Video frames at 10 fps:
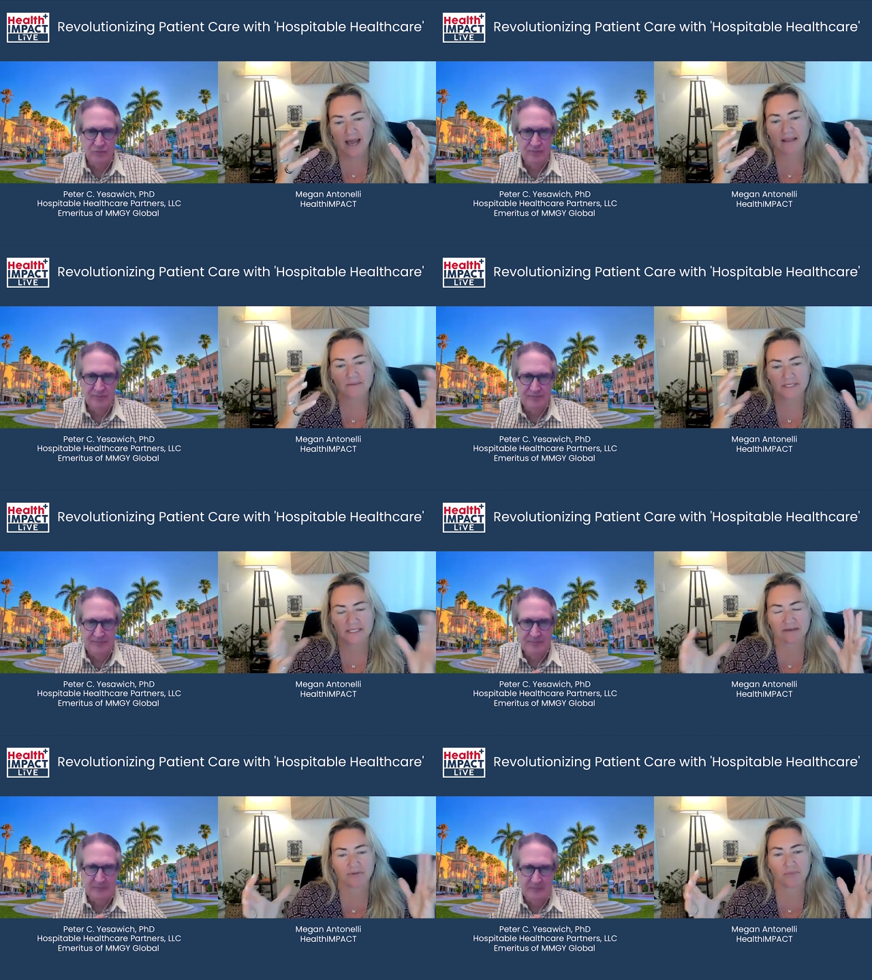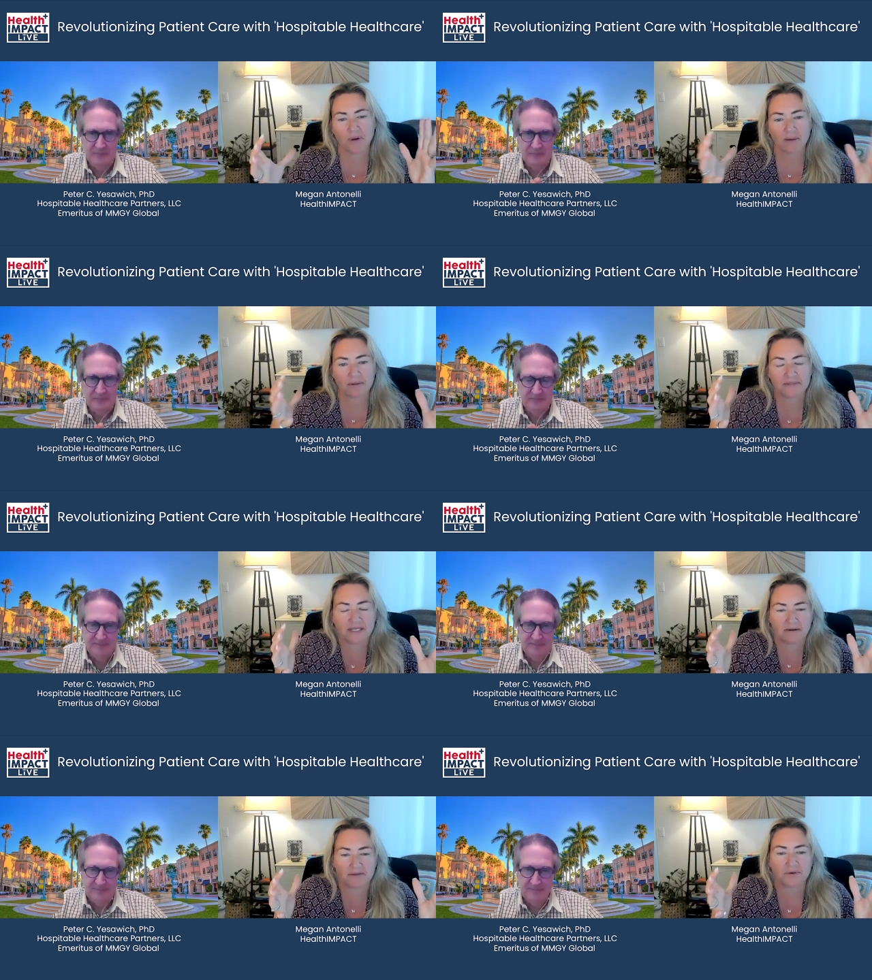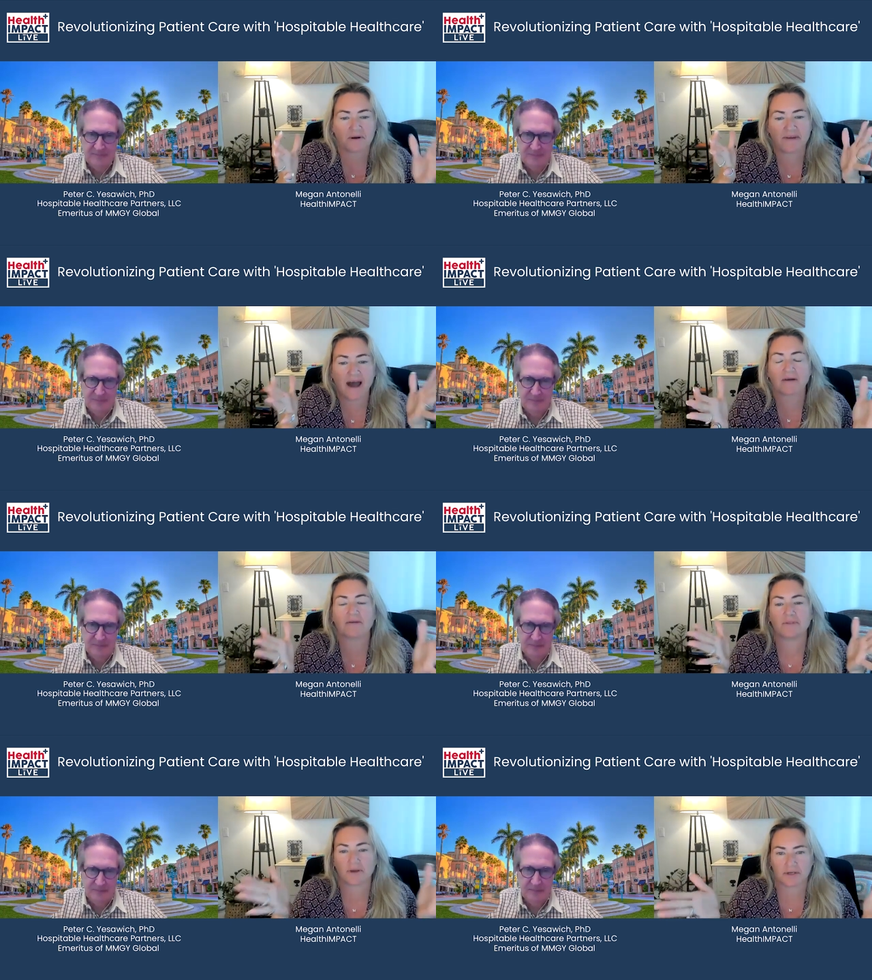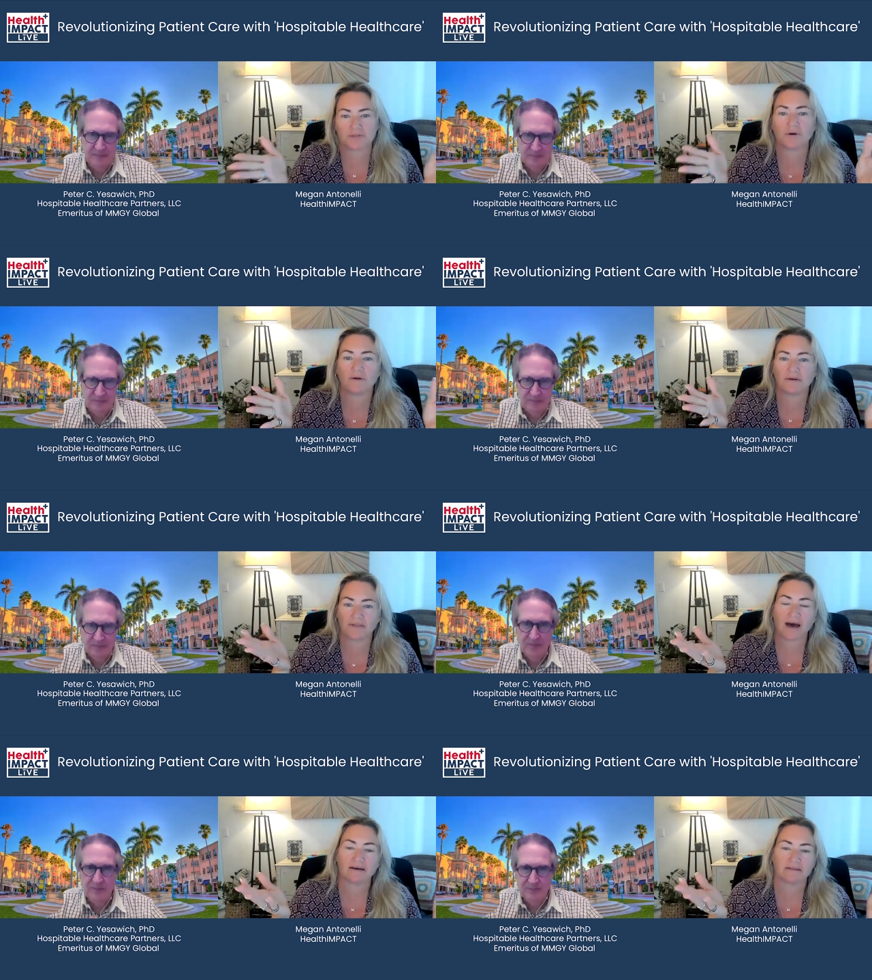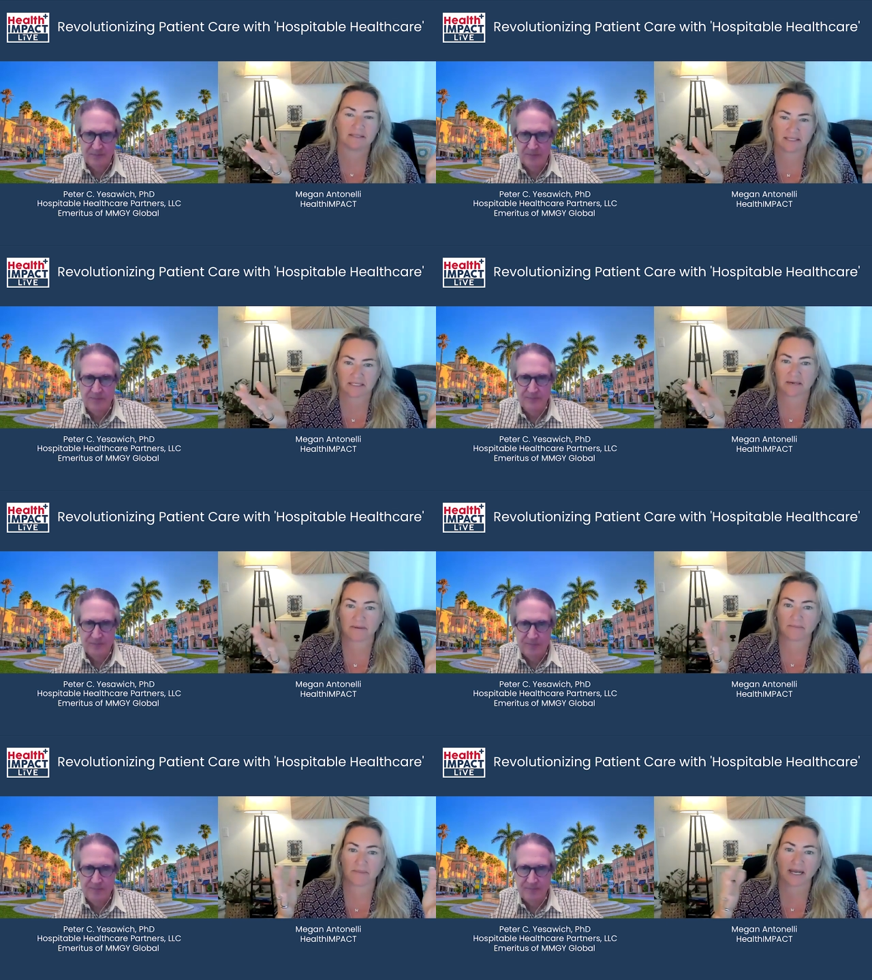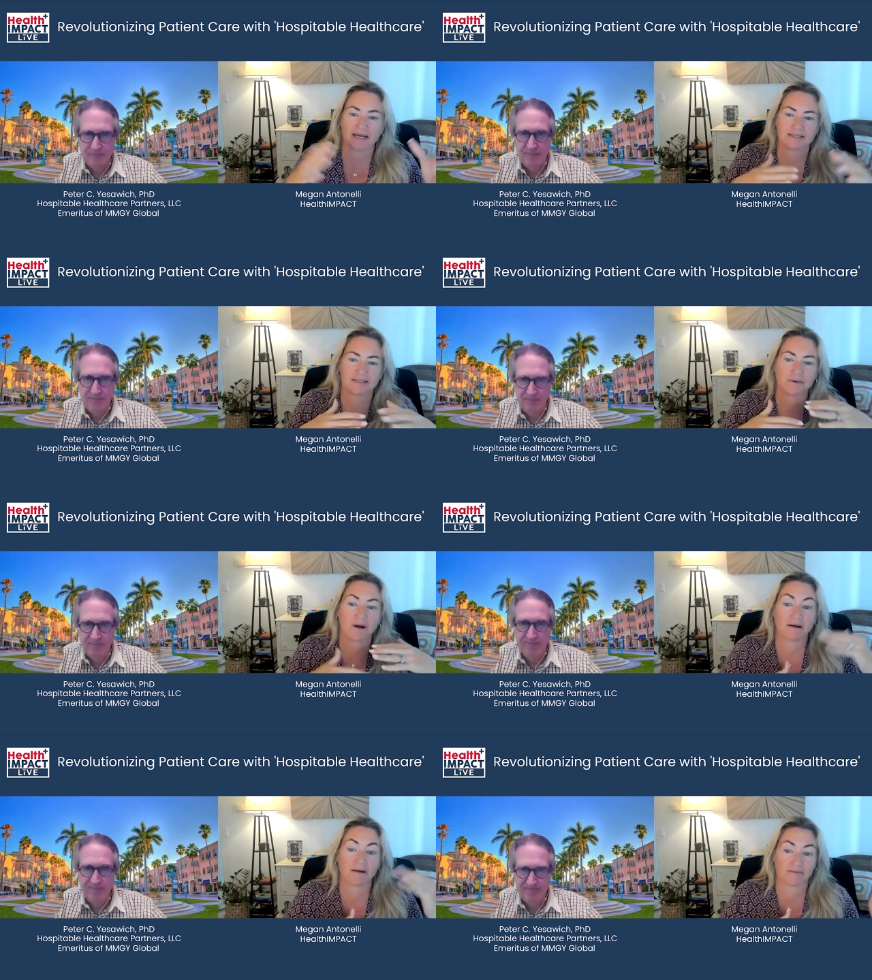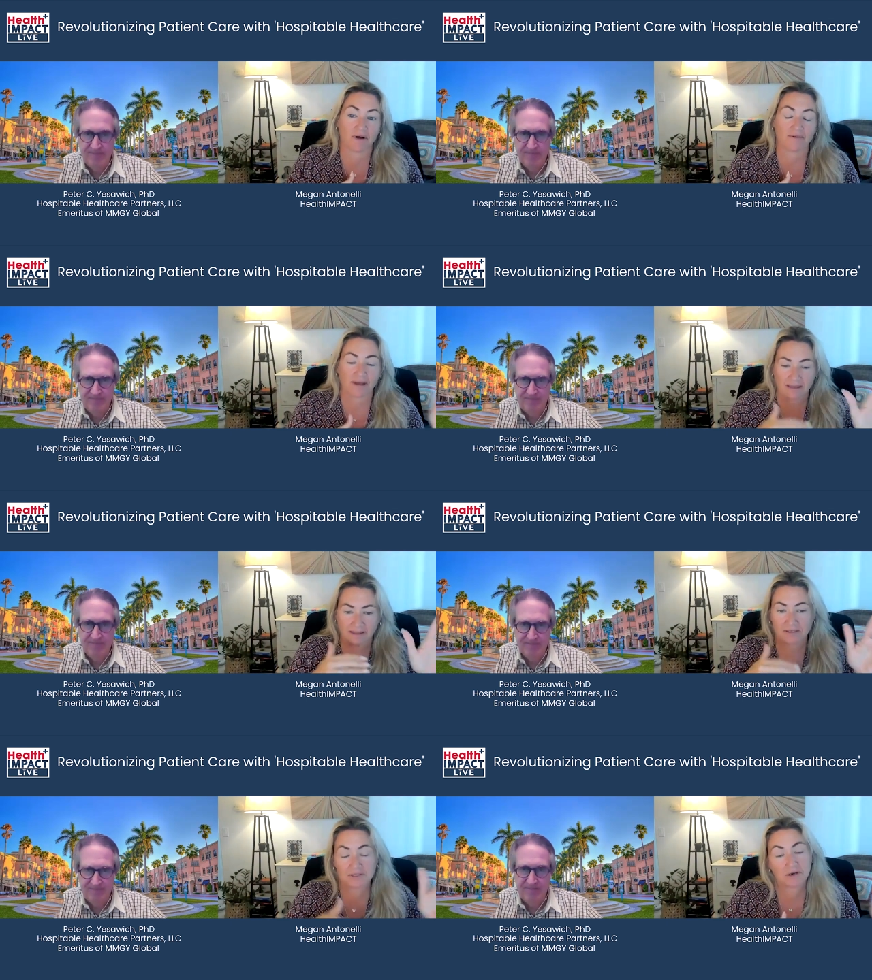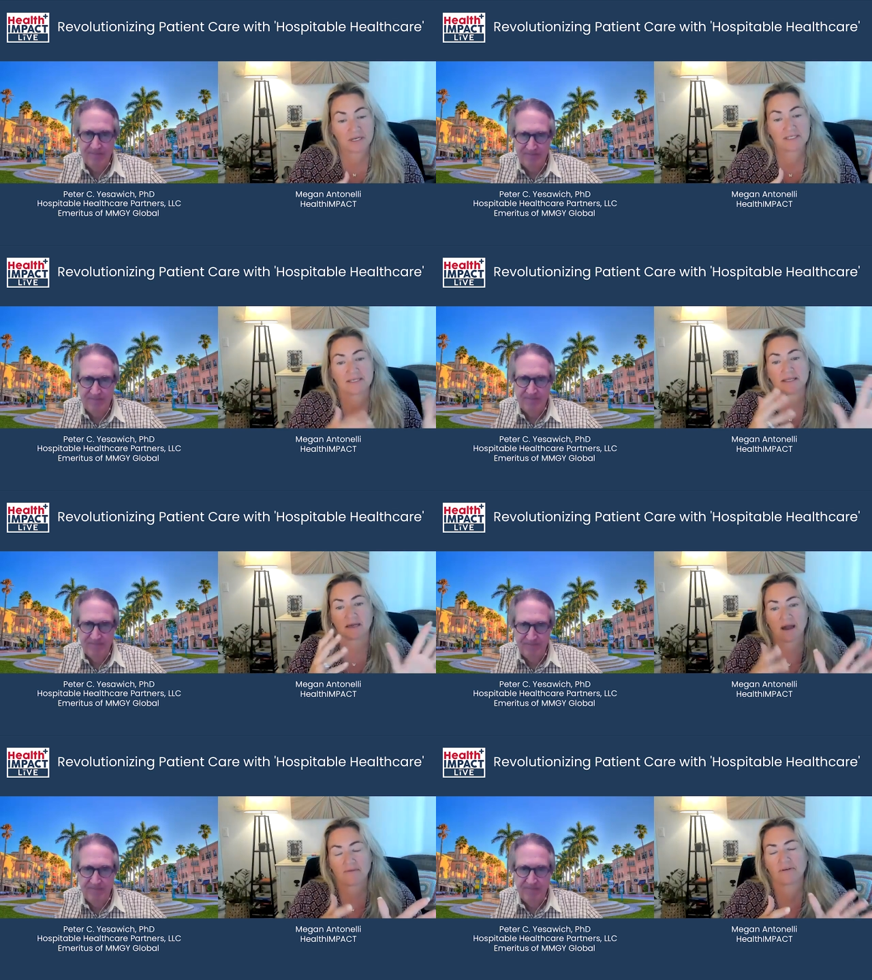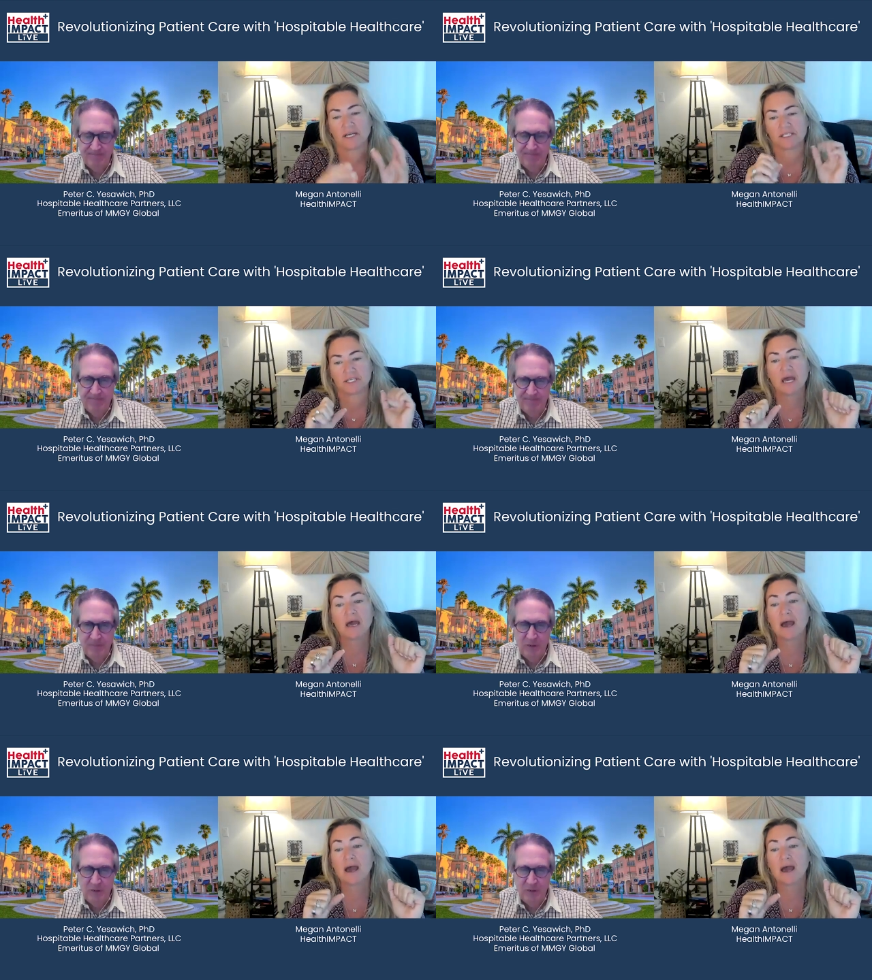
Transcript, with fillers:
Speaker 1: elements of the problems that are sort of out of the control of the health system because you are involving the insurance and the coverage.